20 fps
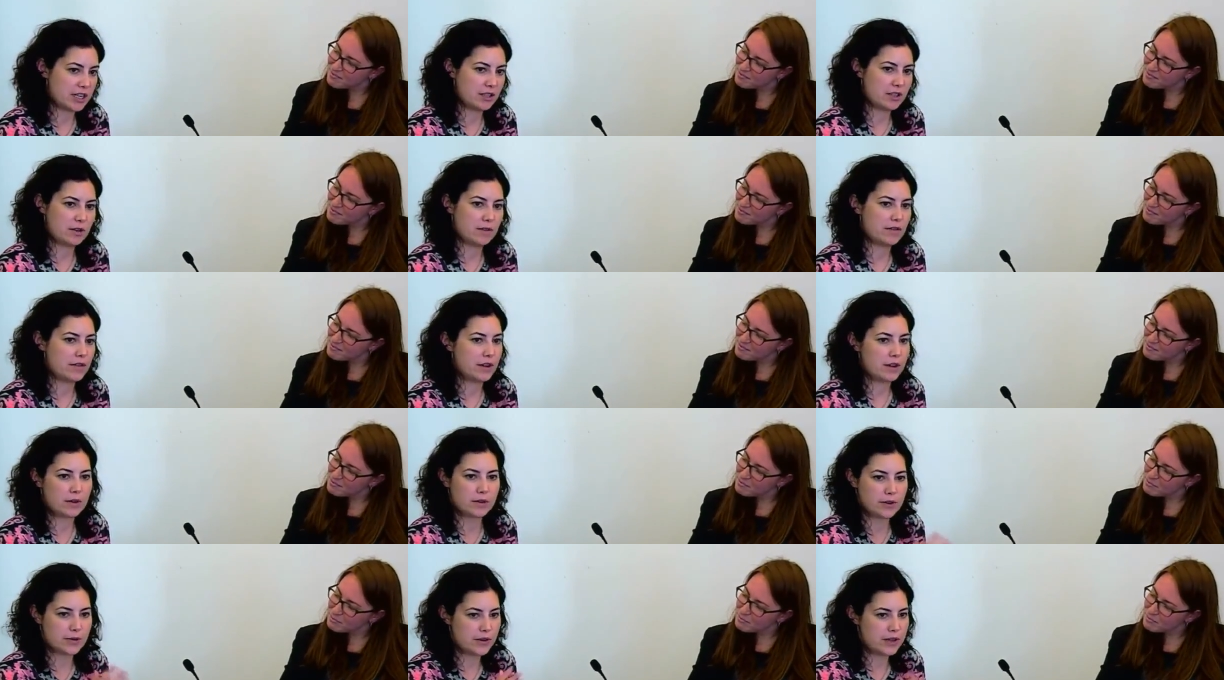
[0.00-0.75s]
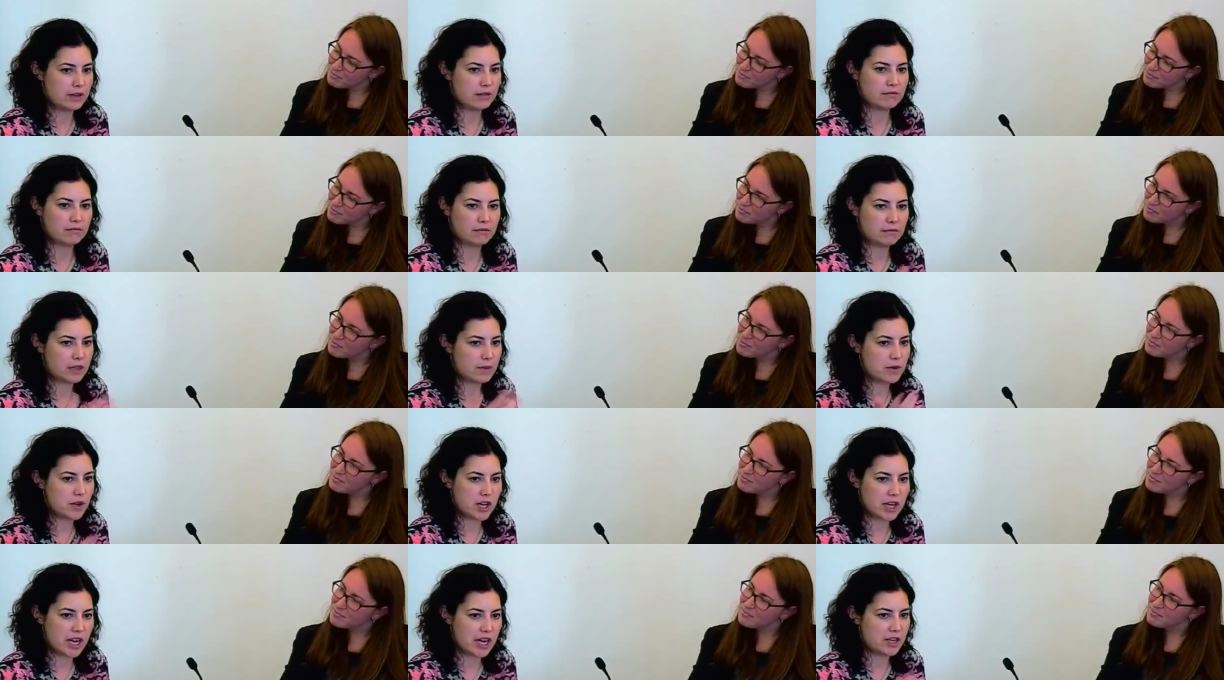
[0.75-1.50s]
Speaker 1: So if they're doing
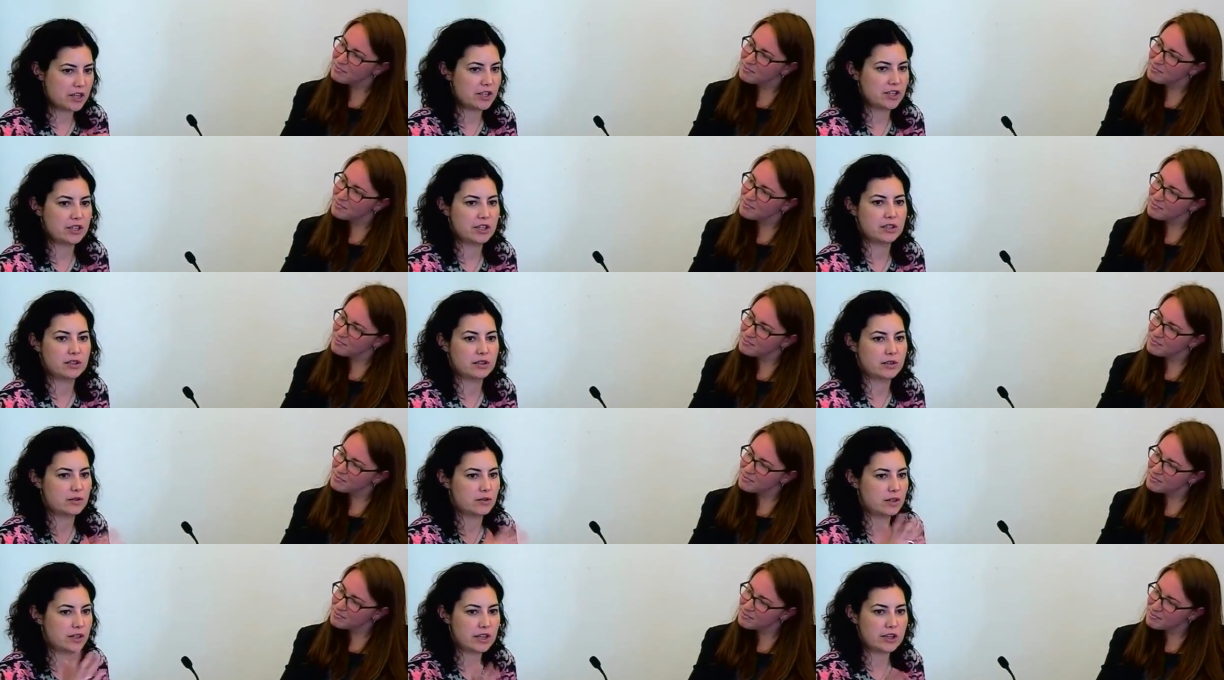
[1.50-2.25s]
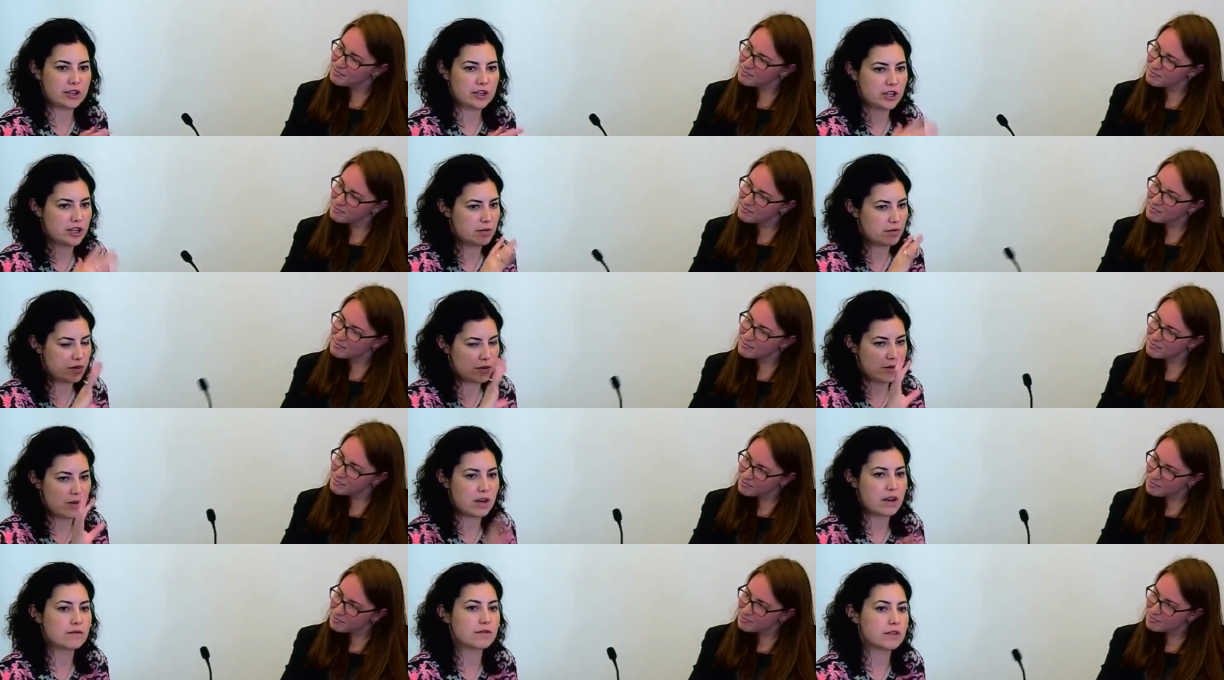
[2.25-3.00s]
communications or leadership or
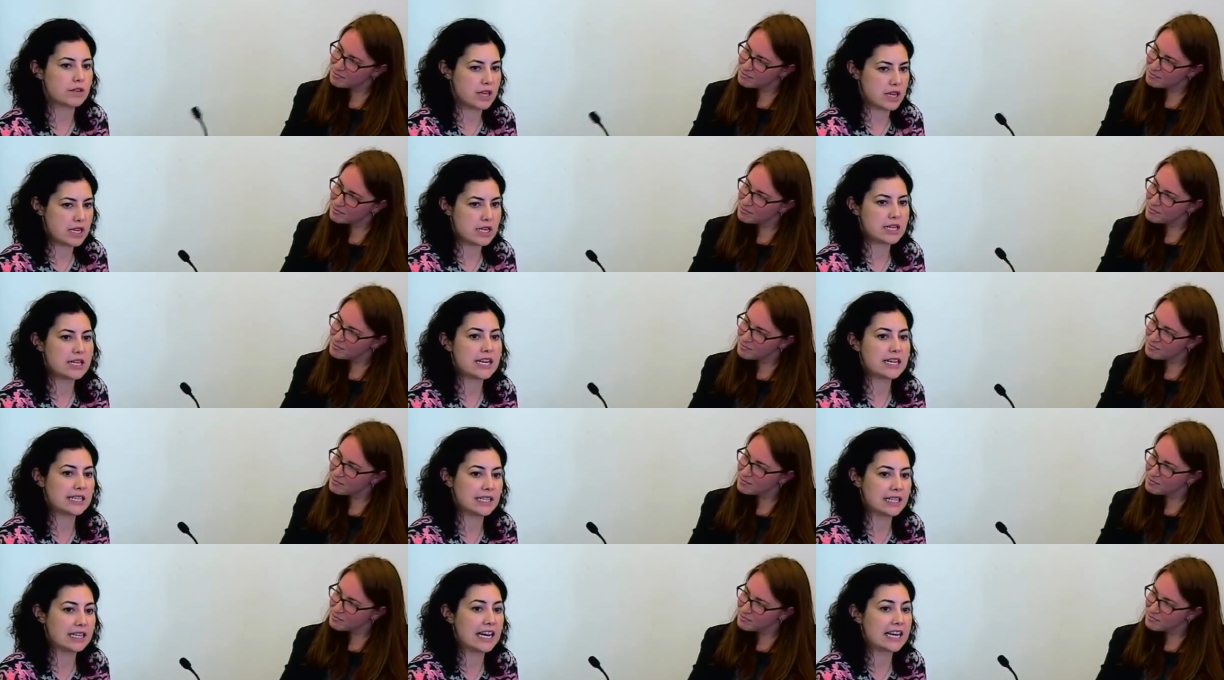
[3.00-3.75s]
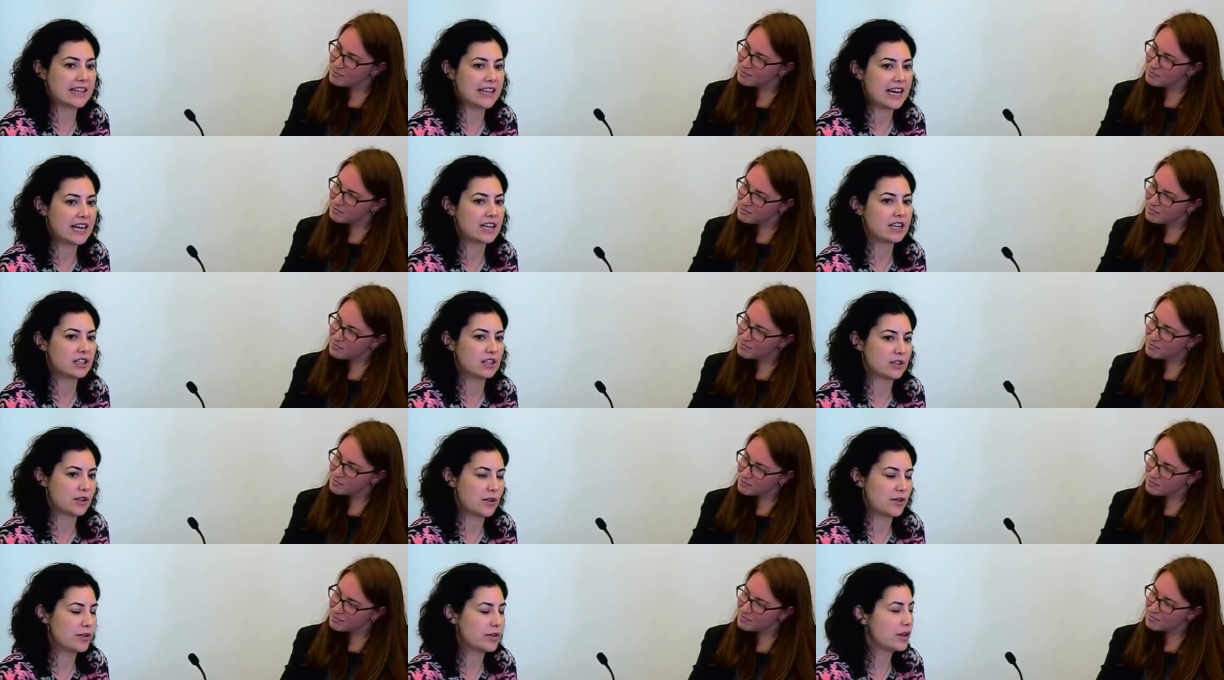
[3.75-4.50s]
whatever, they they select that
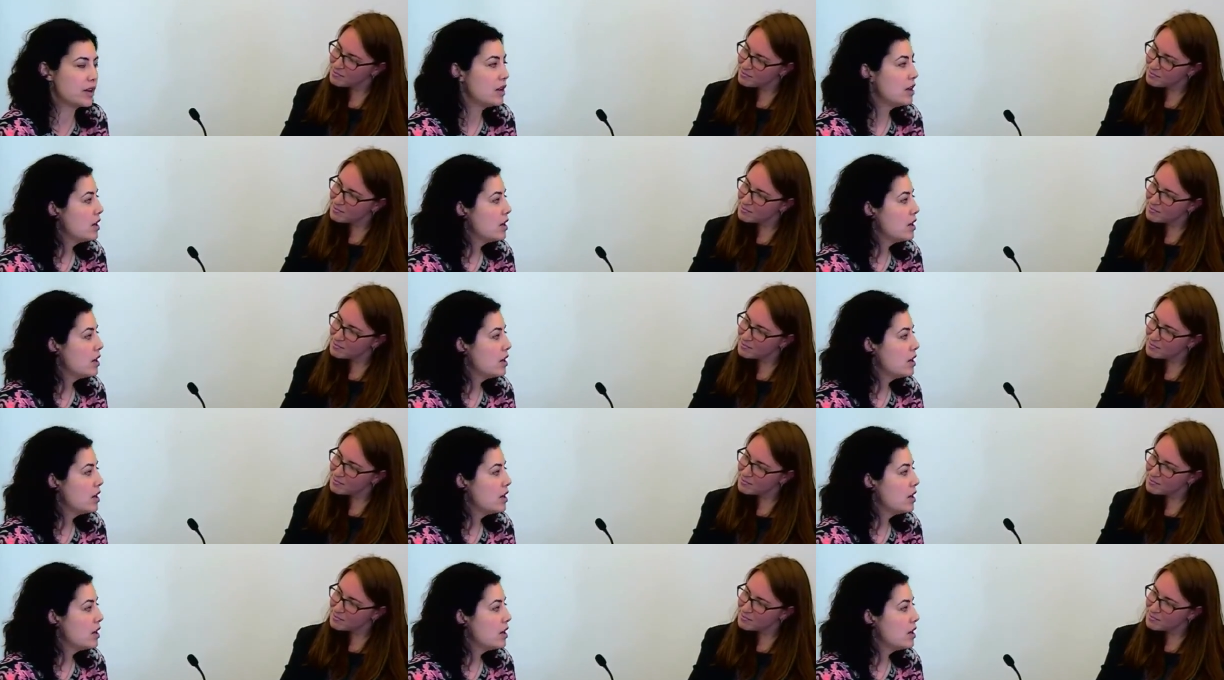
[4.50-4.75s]
consultant.